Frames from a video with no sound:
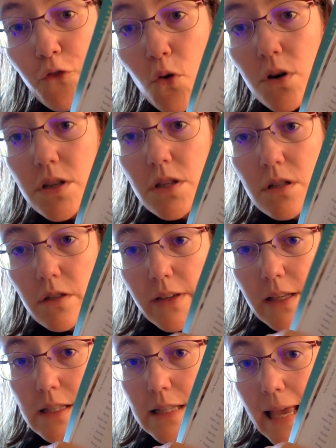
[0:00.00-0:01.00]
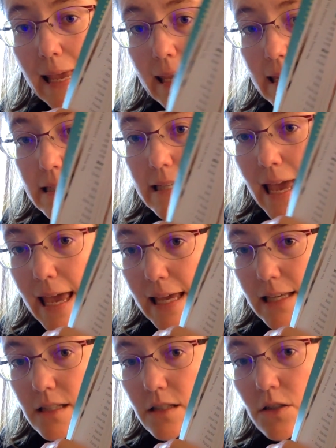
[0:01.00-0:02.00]
4 servings, 8
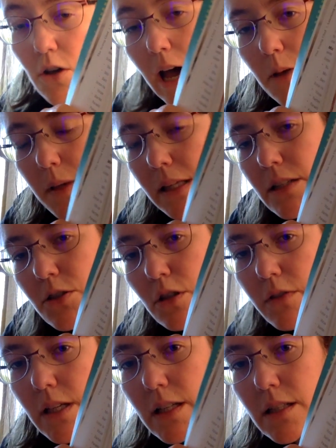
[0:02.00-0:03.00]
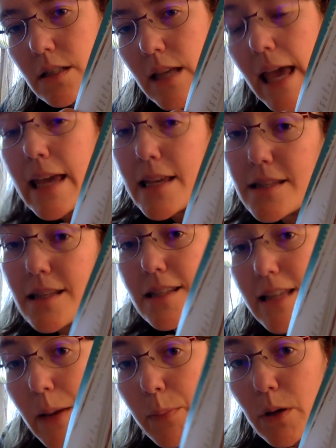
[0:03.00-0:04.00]
eggs. So how many eggs is
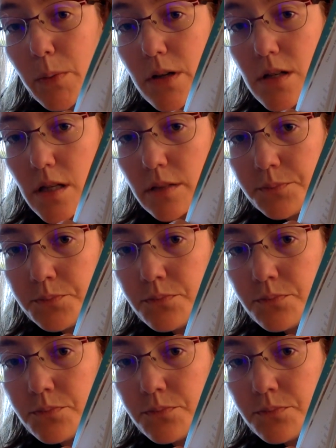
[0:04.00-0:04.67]
that per person?